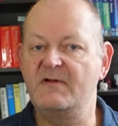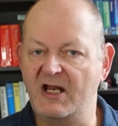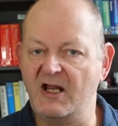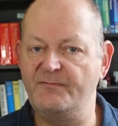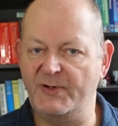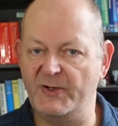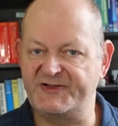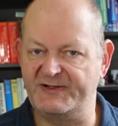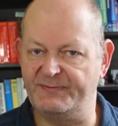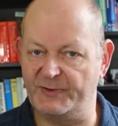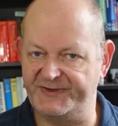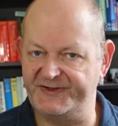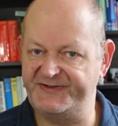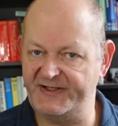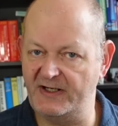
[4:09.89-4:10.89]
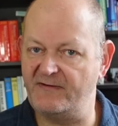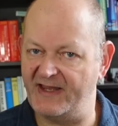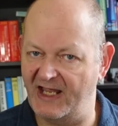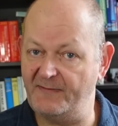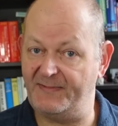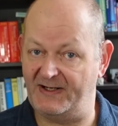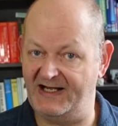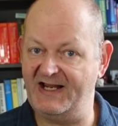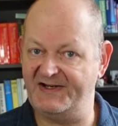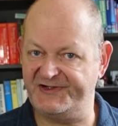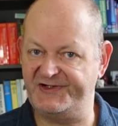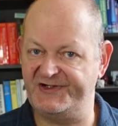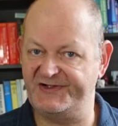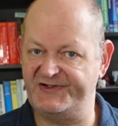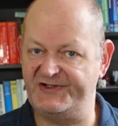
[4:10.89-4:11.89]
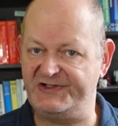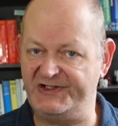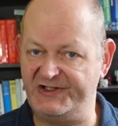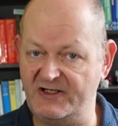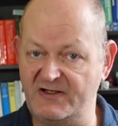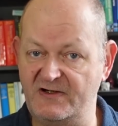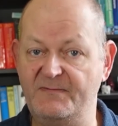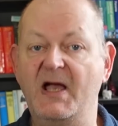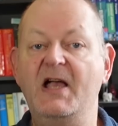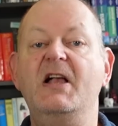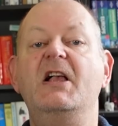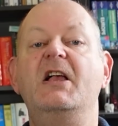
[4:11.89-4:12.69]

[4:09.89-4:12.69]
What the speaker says: impossible to do that, but let's just assume,